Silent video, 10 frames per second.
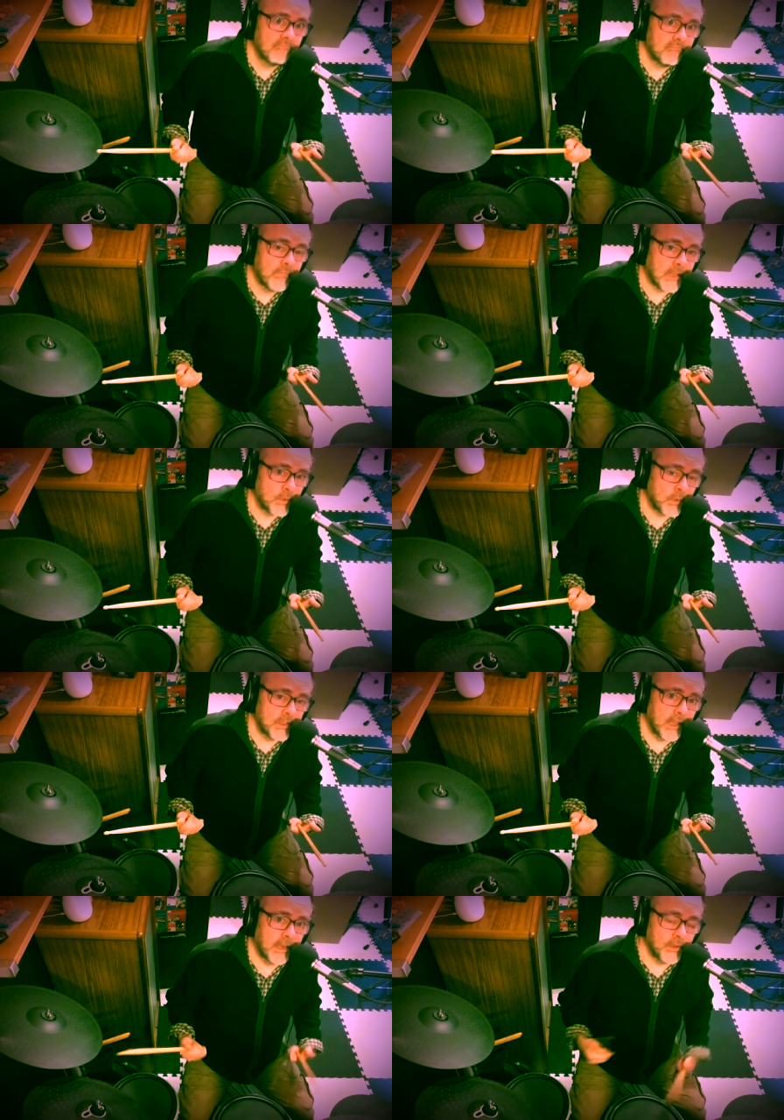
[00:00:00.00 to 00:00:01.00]
That's what
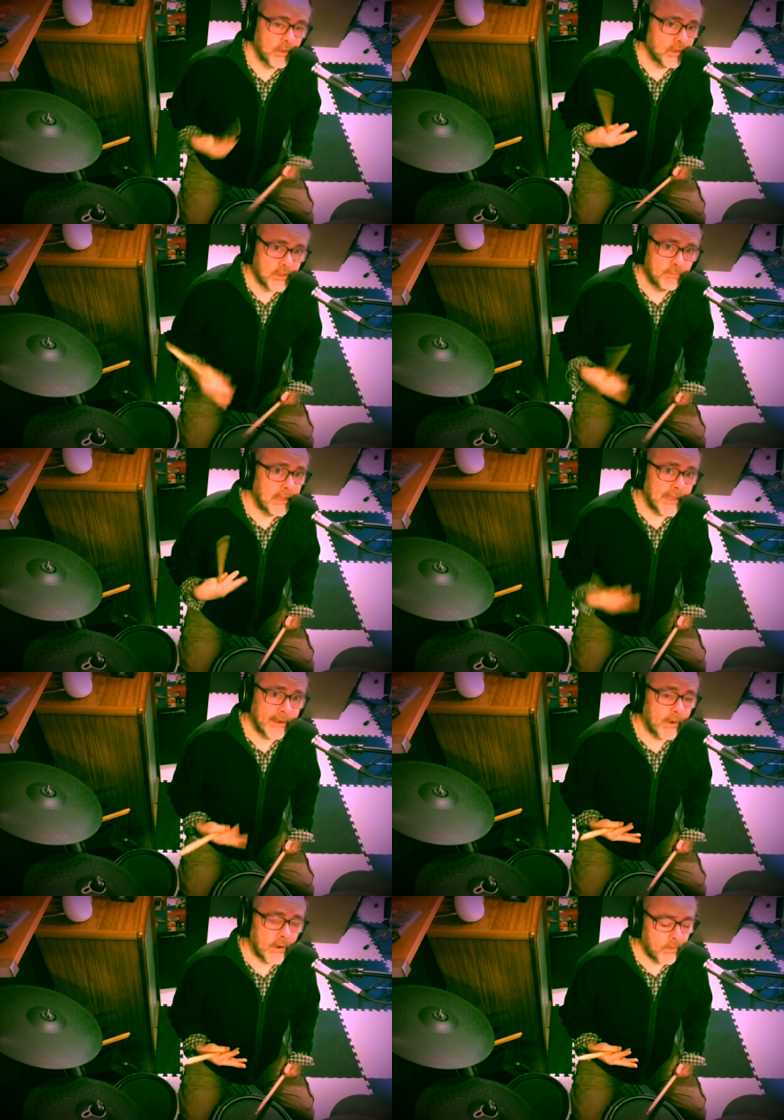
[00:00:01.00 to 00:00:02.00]
you got to do. Just play
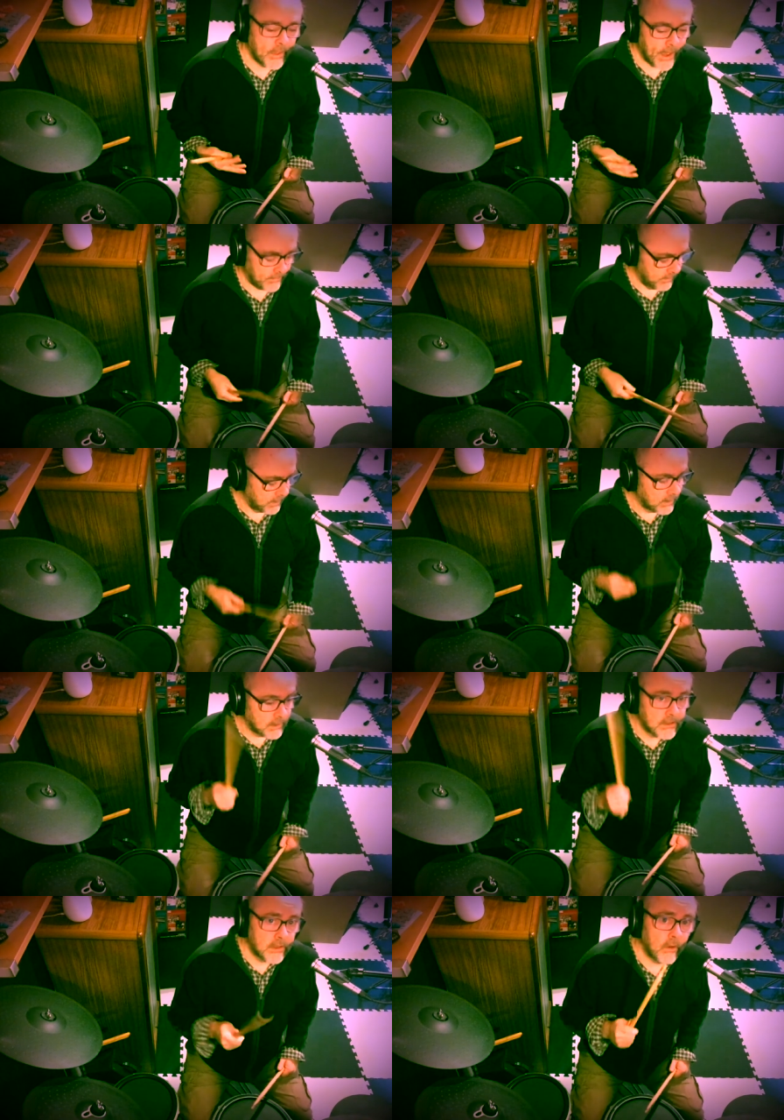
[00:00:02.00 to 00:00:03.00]
around with that.
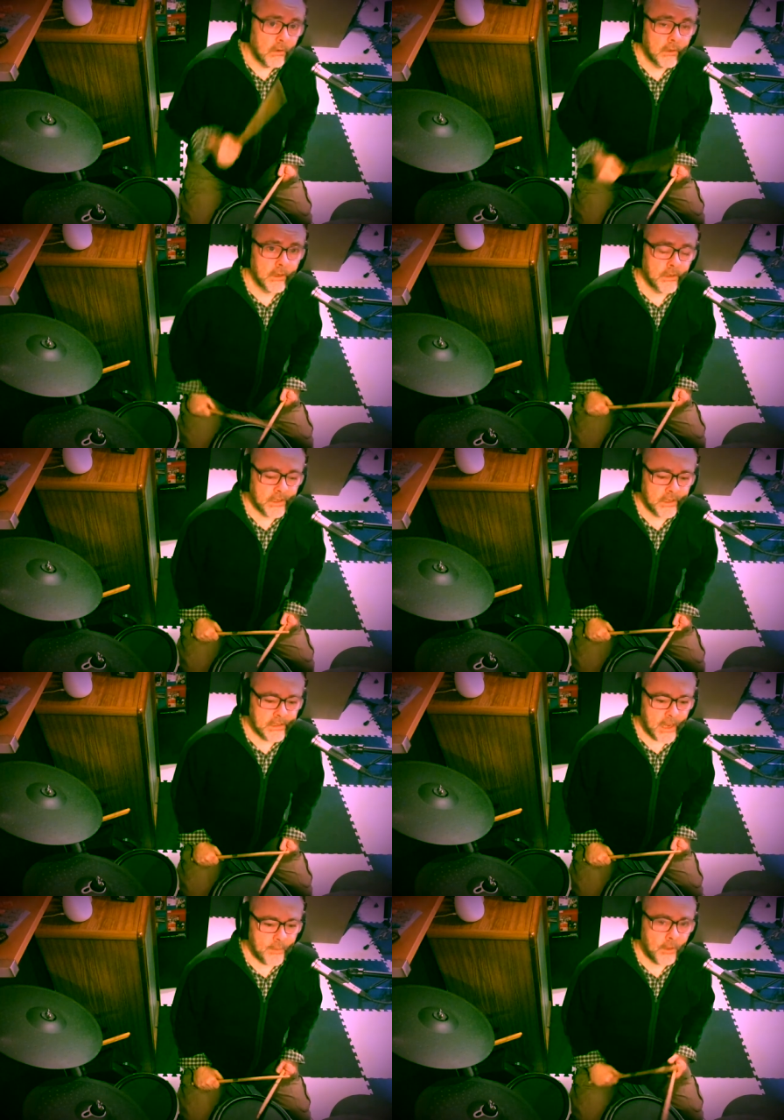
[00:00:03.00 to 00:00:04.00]
So here's an
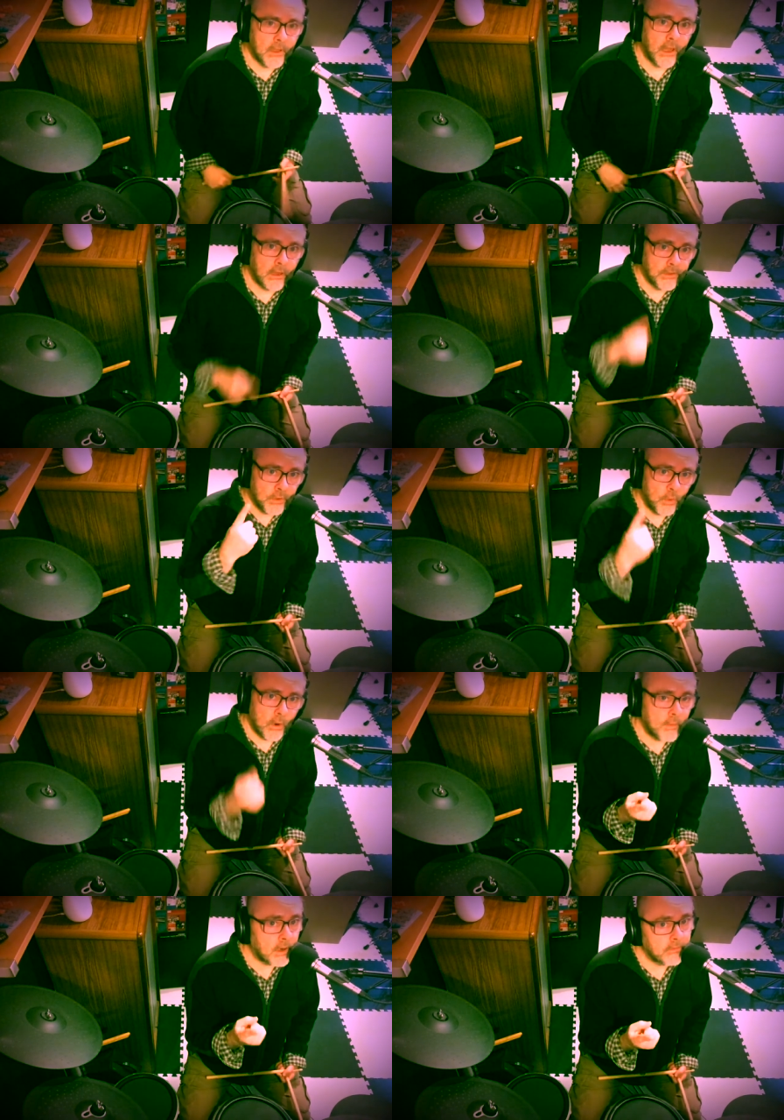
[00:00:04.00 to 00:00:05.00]
example. I'll do
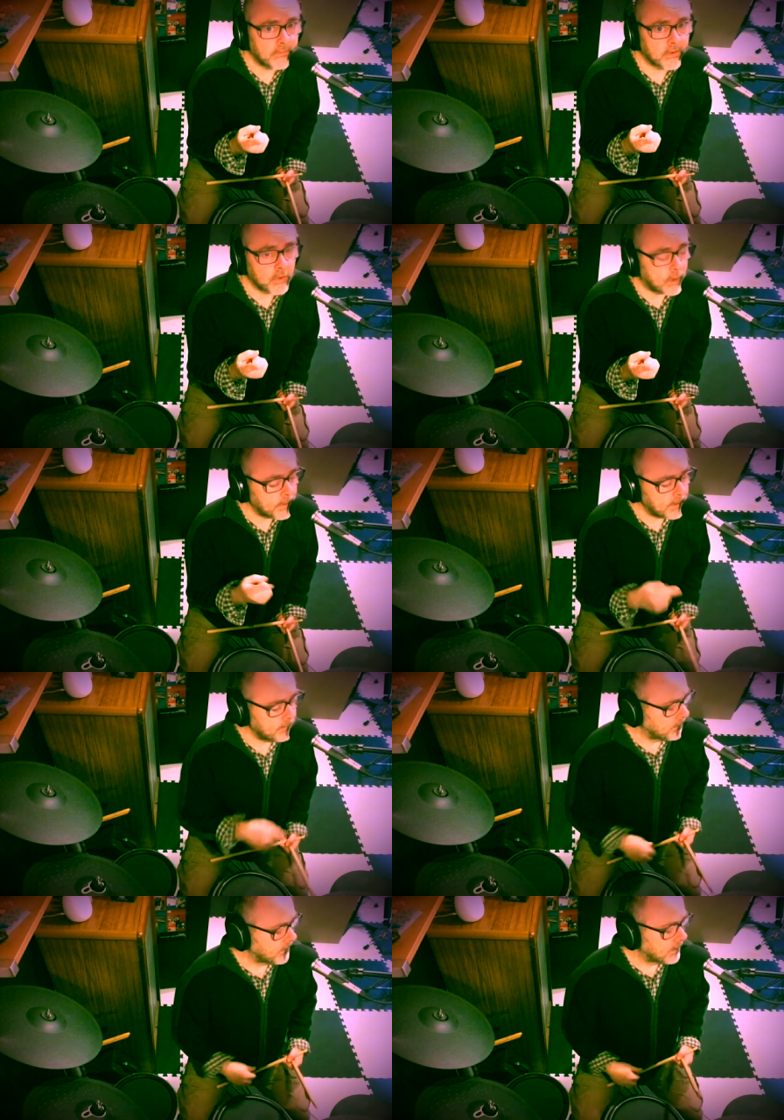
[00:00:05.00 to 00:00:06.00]
one bar of a drum beat
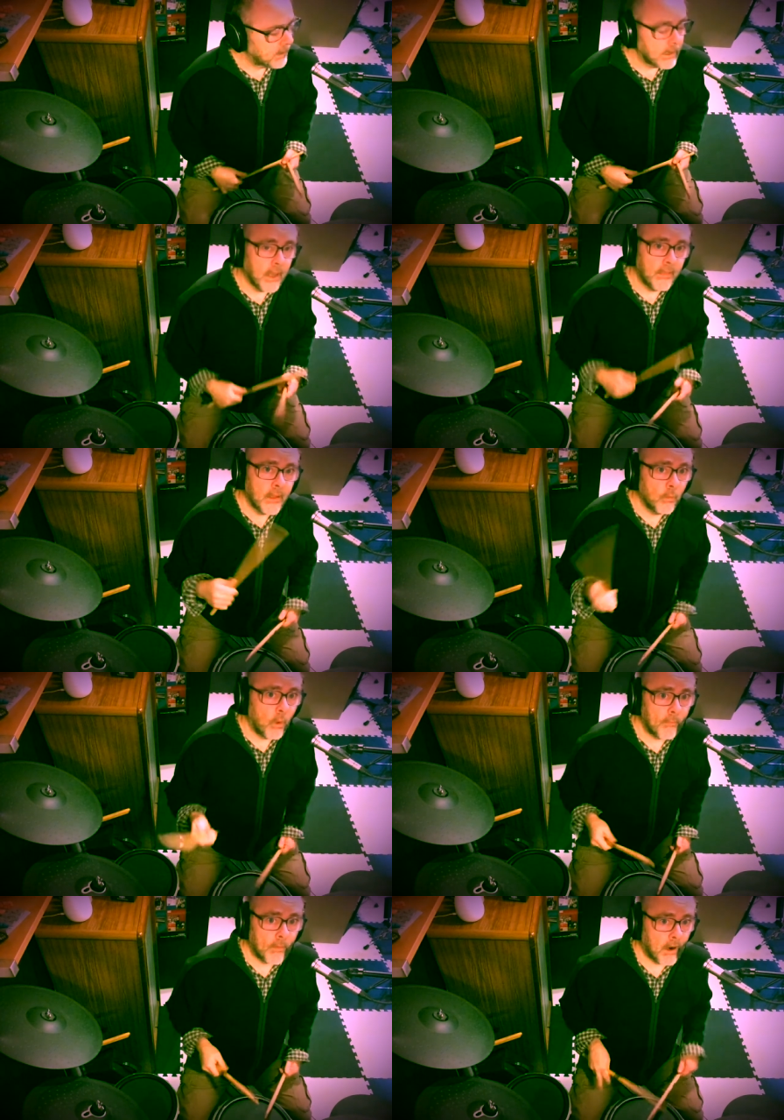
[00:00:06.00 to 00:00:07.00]
and then
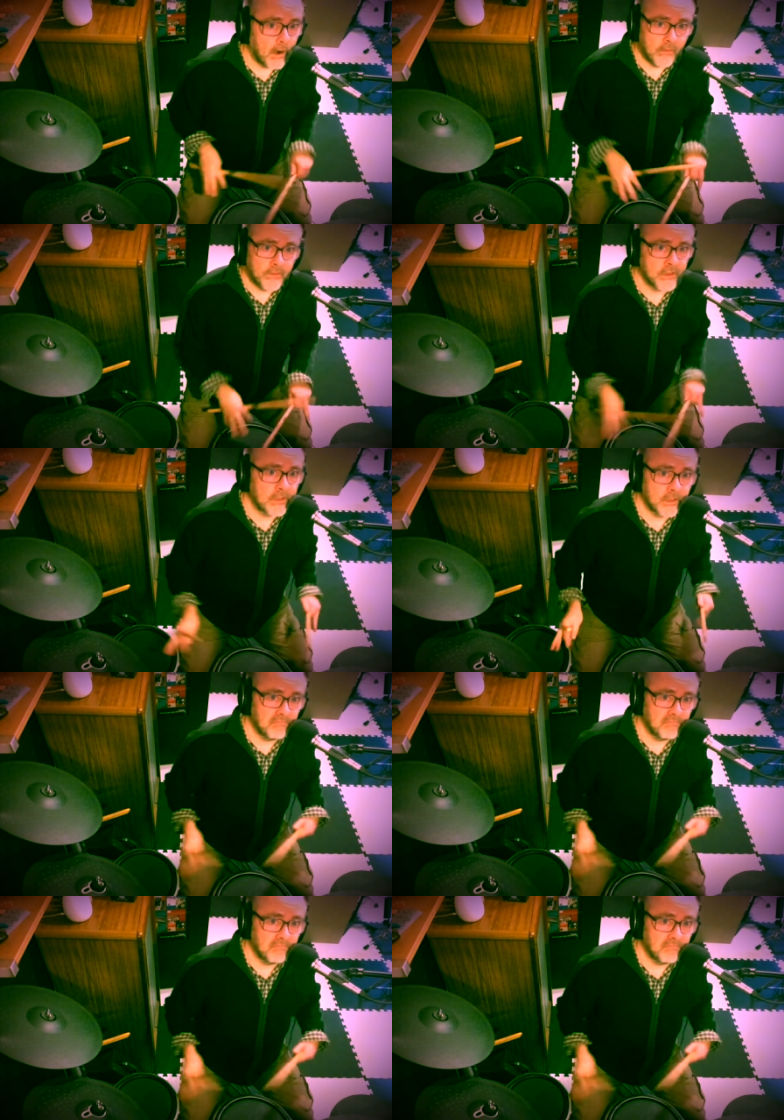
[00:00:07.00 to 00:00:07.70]
one bar of just a